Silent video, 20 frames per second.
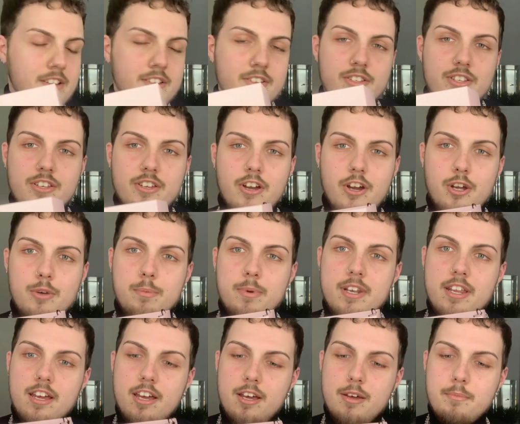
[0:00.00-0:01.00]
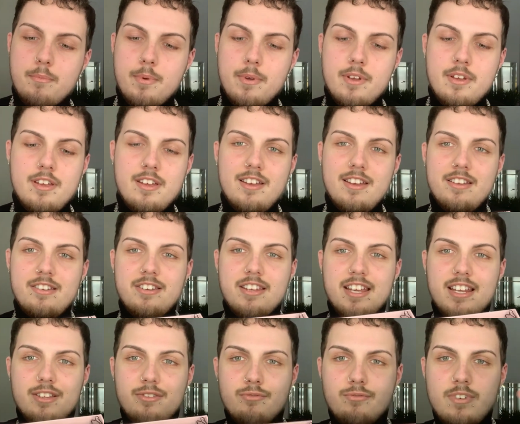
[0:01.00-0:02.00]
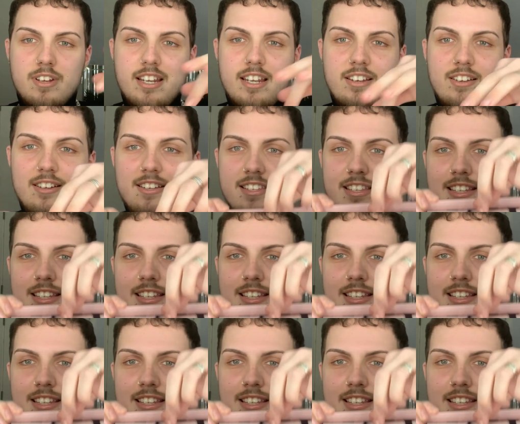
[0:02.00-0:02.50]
So you open it up, you get this really nice